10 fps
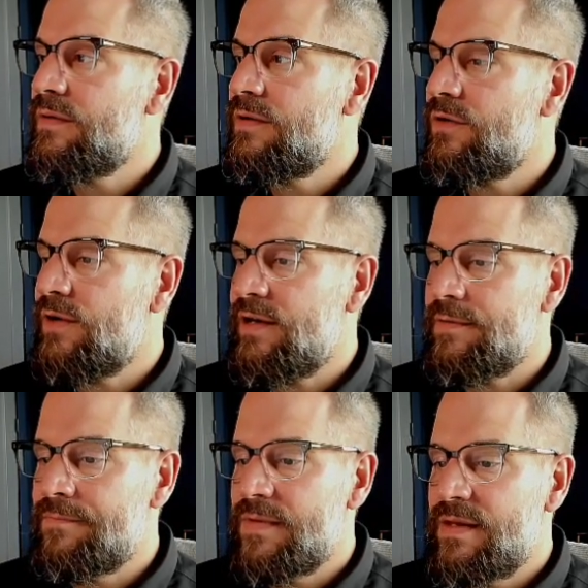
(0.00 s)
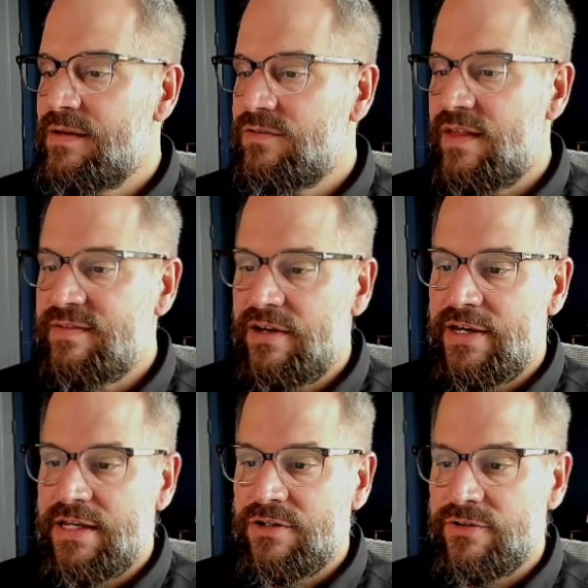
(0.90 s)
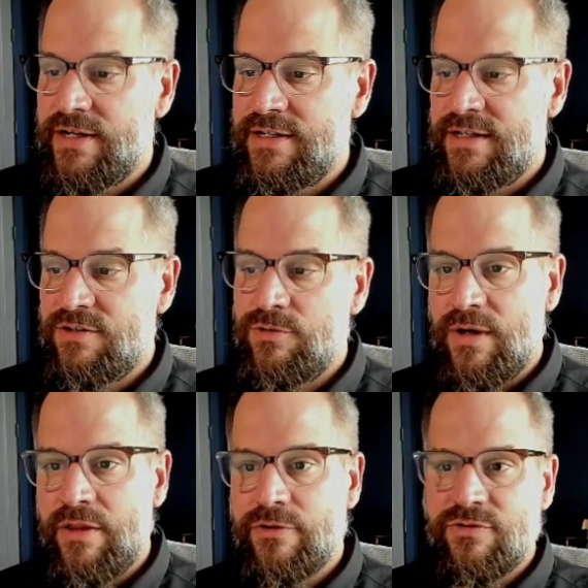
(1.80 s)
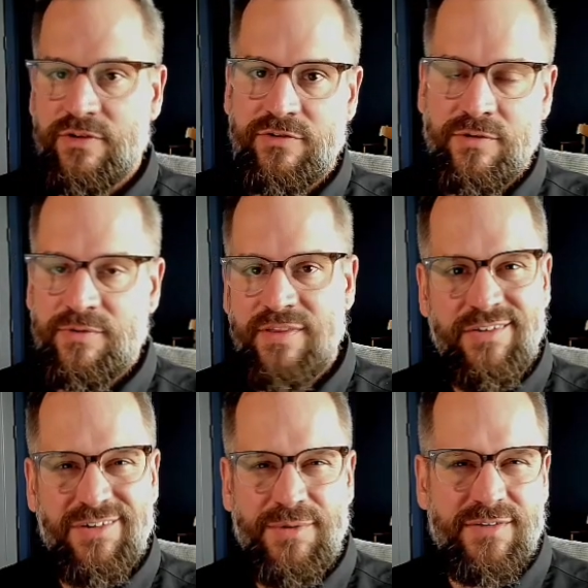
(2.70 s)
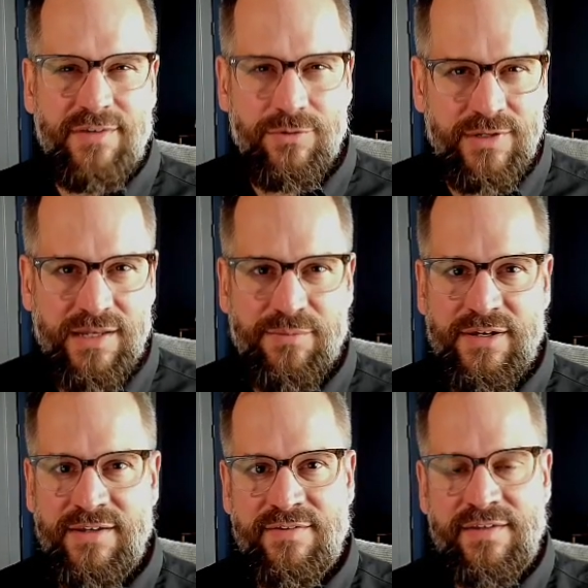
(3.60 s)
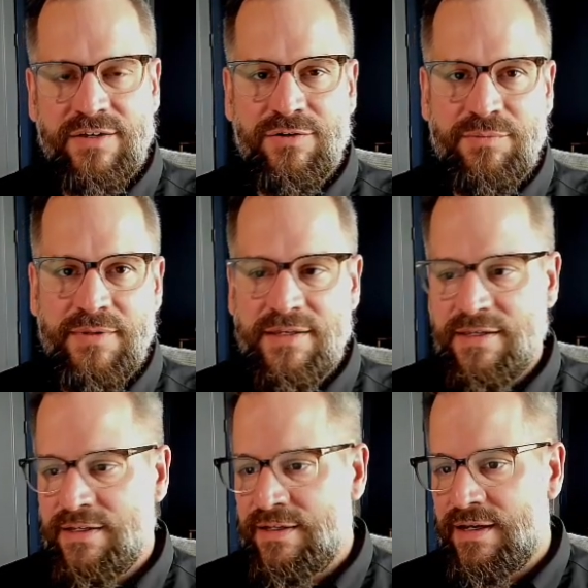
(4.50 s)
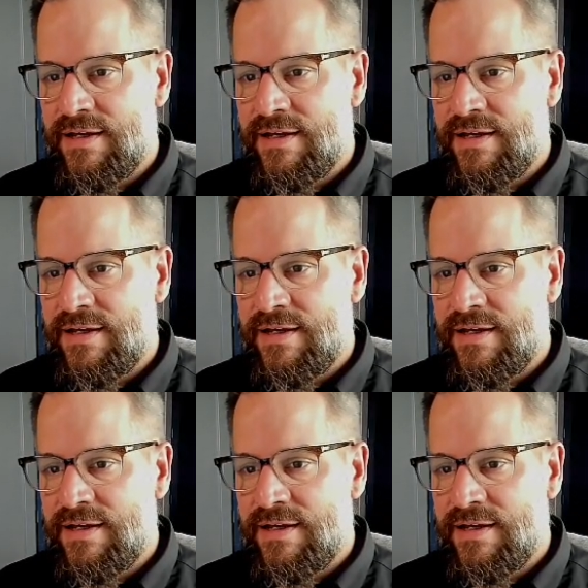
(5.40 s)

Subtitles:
Okay, so that's how I integrate it into other systems. And this could be a SQL database. It could be